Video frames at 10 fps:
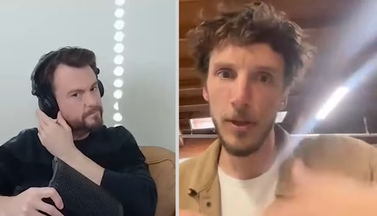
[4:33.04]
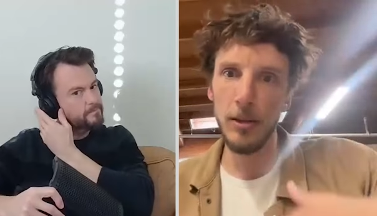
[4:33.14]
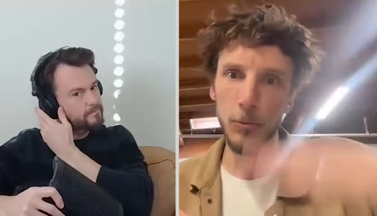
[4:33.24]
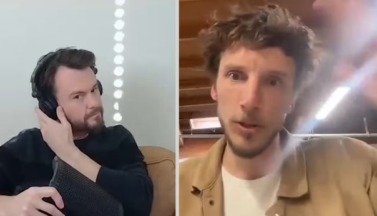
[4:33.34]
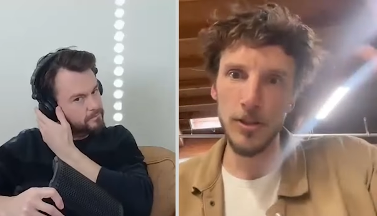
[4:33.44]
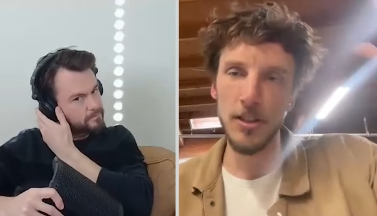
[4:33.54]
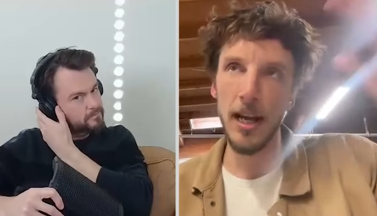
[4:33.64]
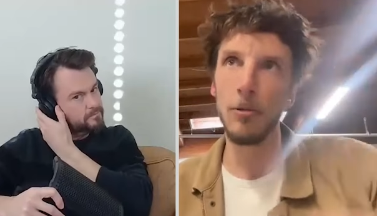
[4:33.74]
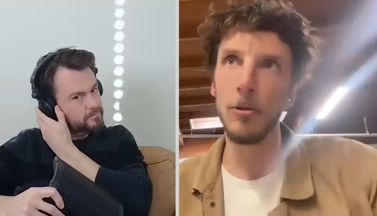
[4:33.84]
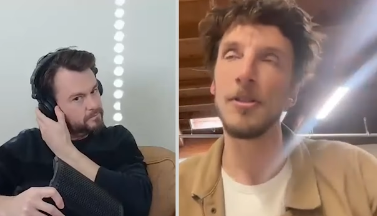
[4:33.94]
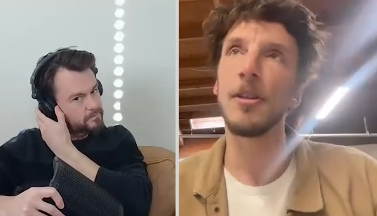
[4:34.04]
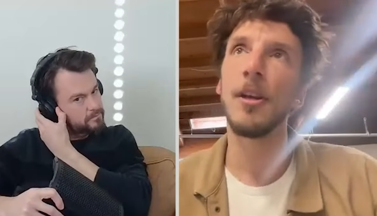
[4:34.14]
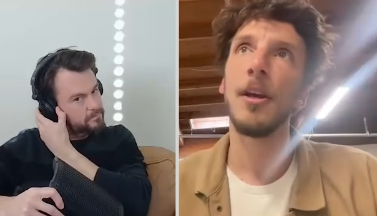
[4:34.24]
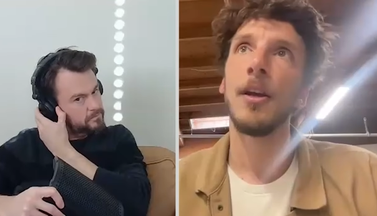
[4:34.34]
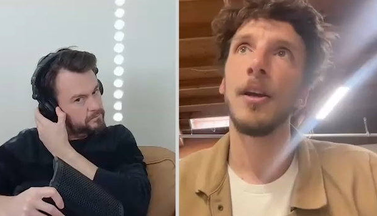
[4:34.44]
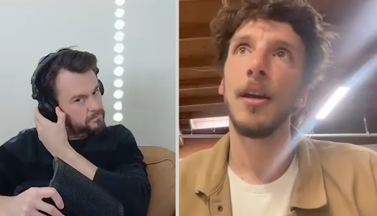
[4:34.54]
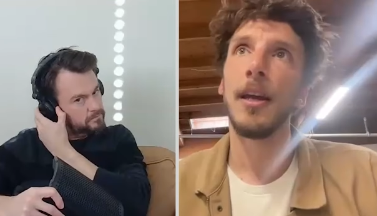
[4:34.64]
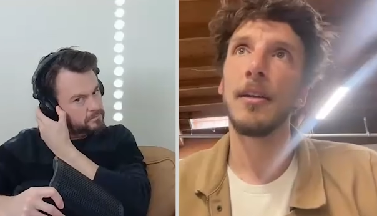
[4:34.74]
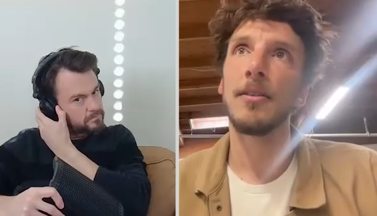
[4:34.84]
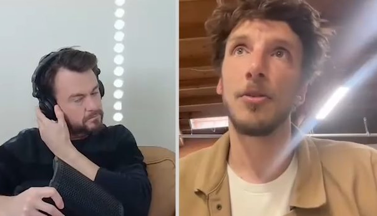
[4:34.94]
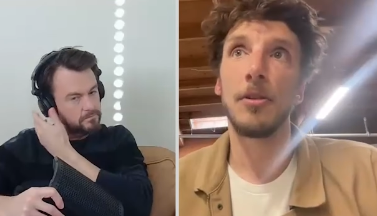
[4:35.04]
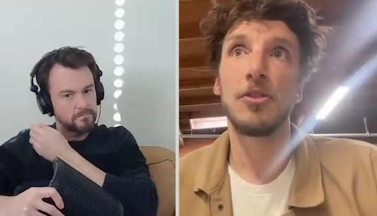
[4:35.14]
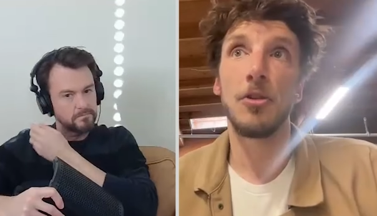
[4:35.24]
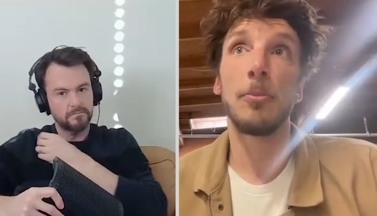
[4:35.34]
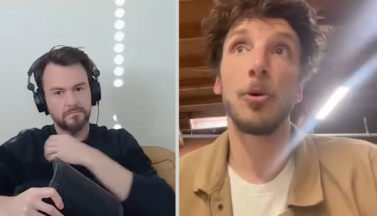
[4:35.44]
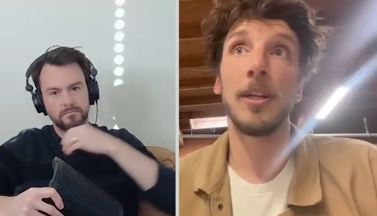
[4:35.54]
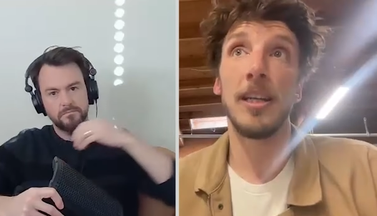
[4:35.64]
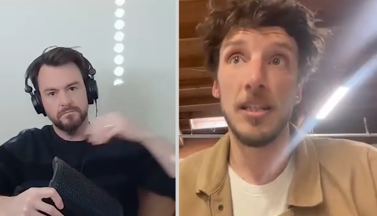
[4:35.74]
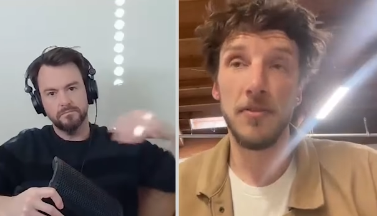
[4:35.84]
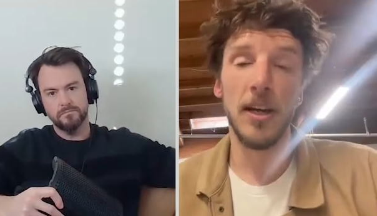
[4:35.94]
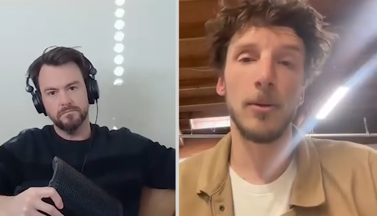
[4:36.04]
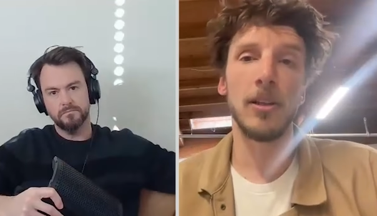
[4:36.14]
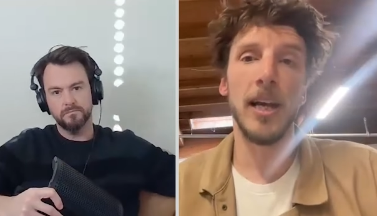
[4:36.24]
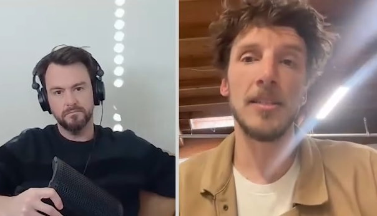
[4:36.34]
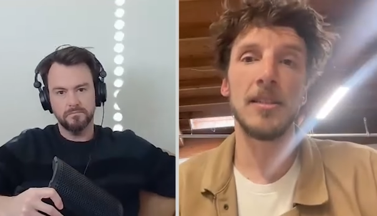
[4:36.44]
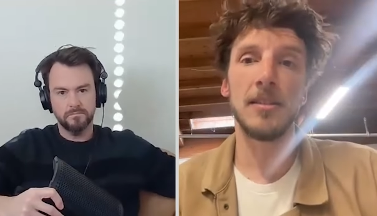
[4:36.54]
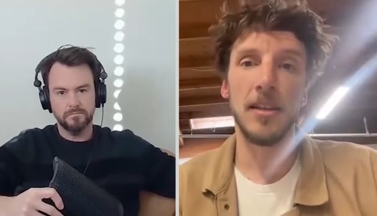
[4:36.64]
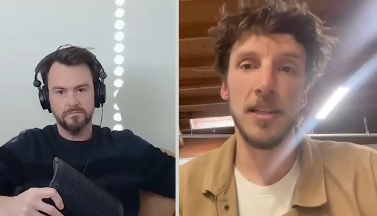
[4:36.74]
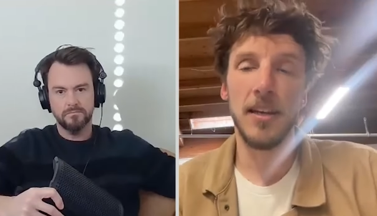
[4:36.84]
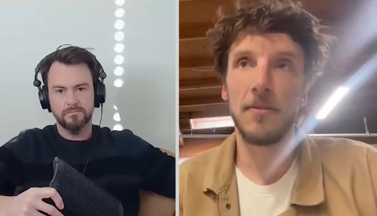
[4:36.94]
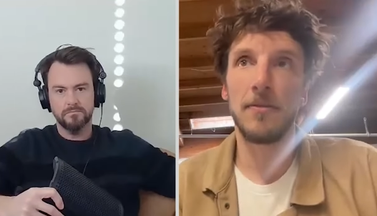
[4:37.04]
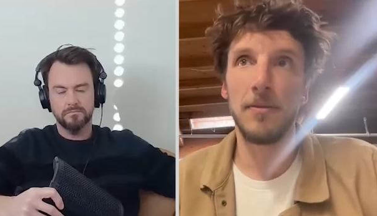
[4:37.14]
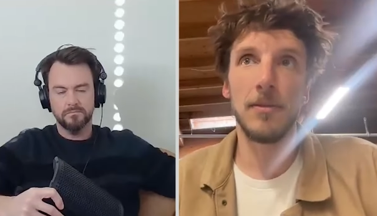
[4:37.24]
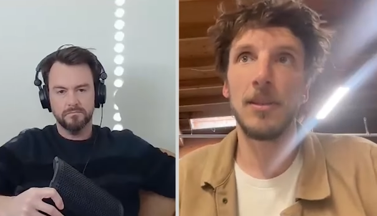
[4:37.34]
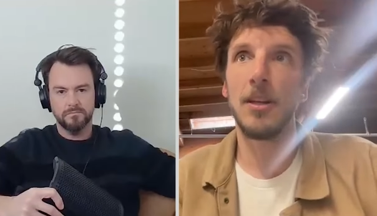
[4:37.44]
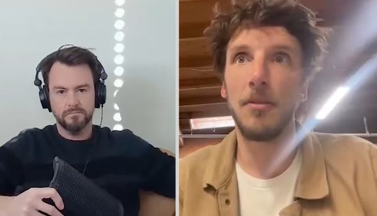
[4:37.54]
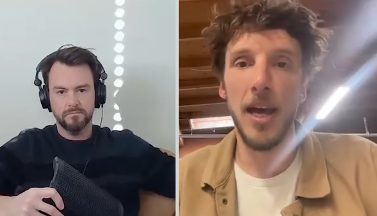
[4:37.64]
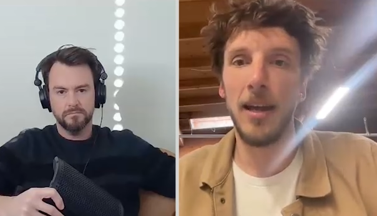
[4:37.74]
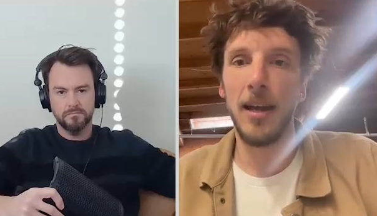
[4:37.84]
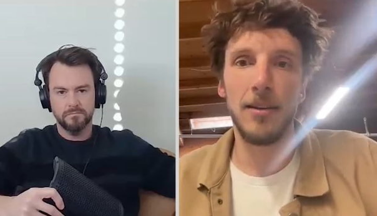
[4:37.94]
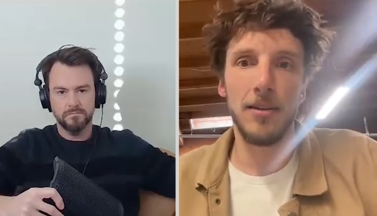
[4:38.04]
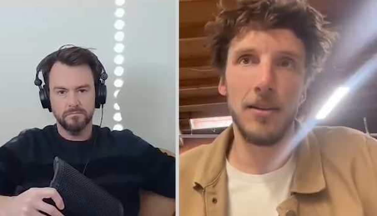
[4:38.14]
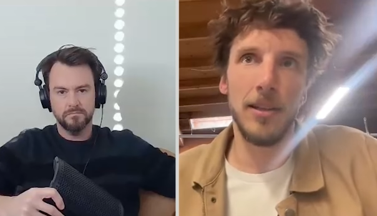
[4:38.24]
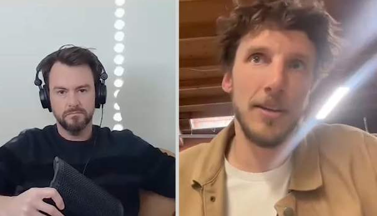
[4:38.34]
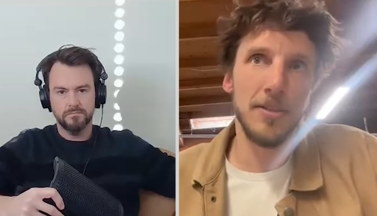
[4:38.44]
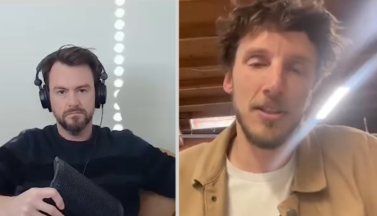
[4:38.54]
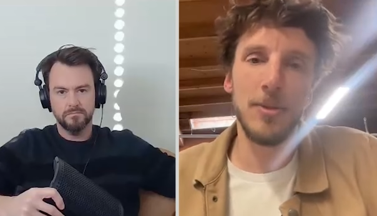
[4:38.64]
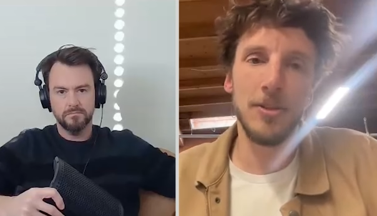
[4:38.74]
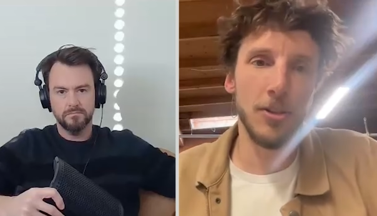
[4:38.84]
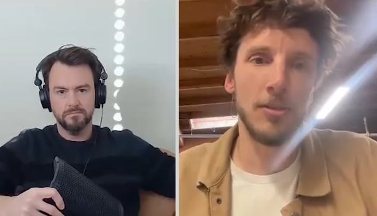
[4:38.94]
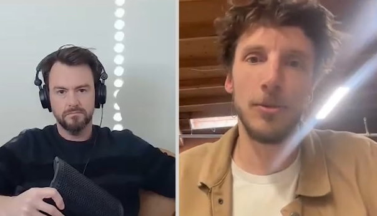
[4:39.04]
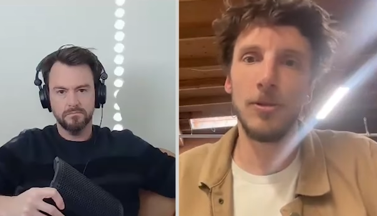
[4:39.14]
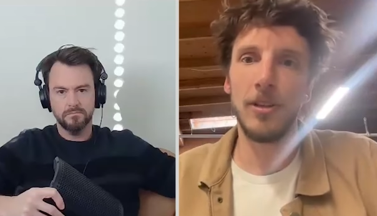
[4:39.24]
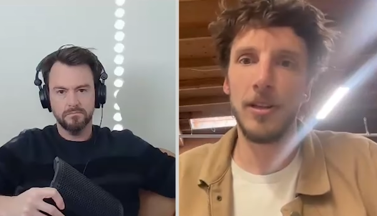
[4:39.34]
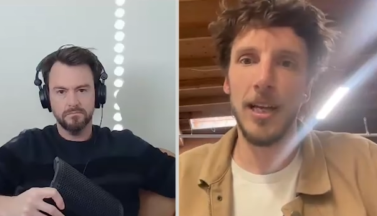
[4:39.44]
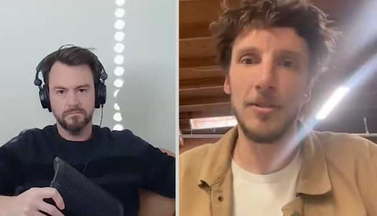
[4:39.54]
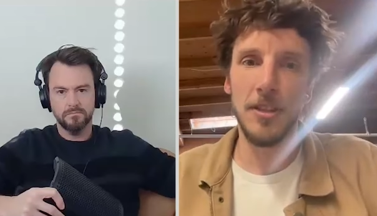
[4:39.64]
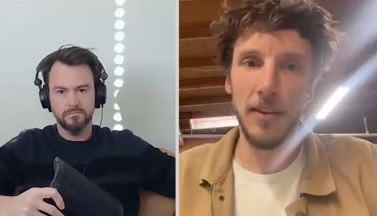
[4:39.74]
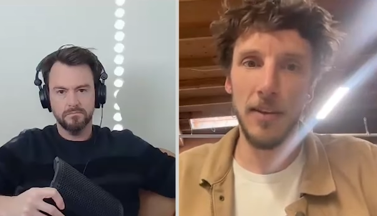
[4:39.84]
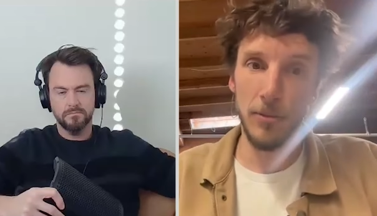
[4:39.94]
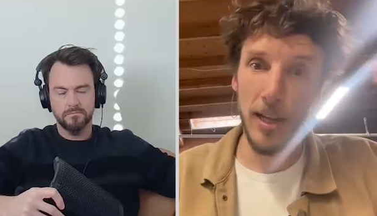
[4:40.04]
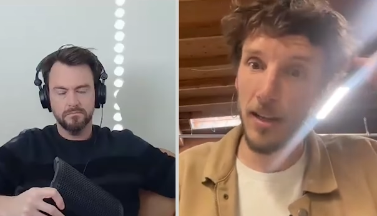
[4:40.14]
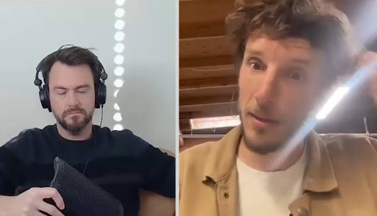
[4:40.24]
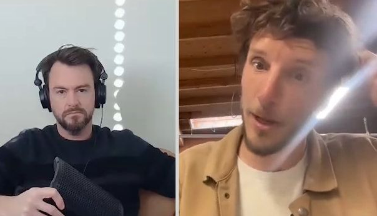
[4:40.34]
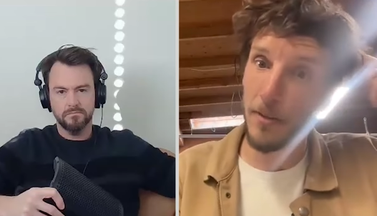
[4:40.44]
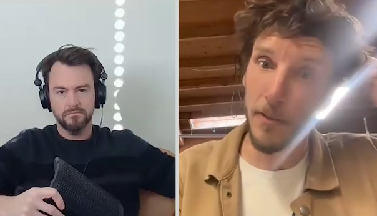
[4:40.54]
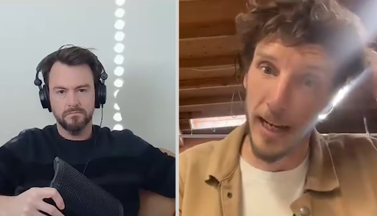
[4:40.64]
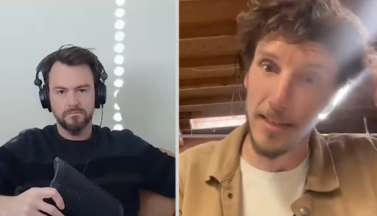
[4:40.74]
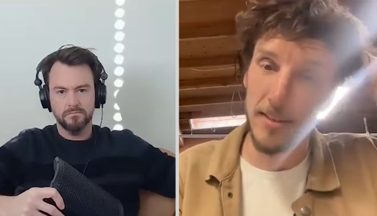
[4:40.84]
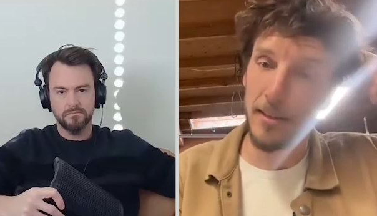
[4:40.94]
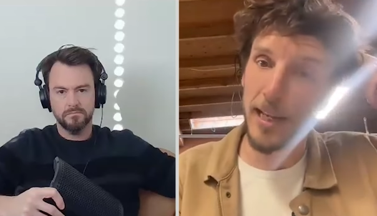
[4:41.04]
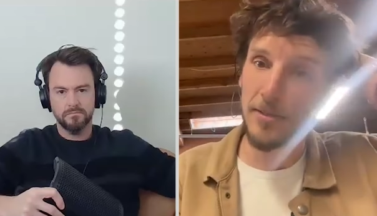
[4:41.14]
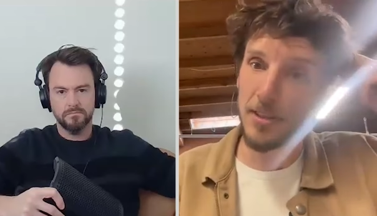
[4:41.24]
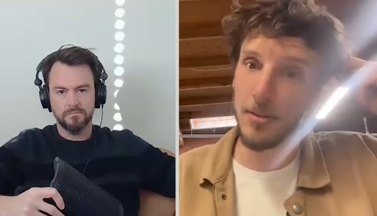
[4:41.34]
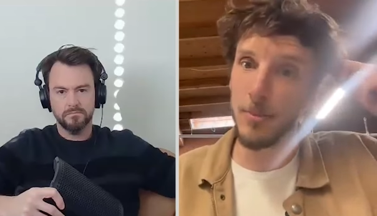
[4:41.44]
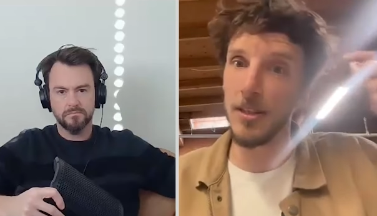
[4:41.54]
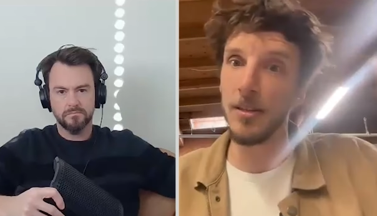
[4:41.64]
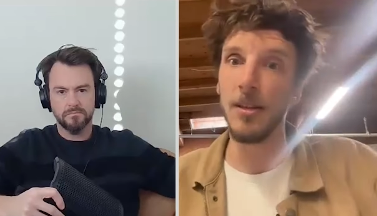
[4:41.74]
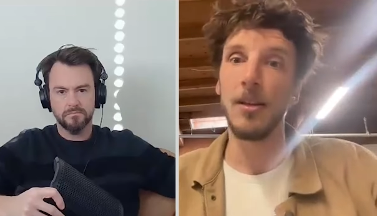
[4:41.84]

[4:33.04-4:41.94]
Speaker 1: Words to outwards. And so the board is fiberglass. It does have, that allows it to be durable. It allows it to have the right amount of flex. It allows it to be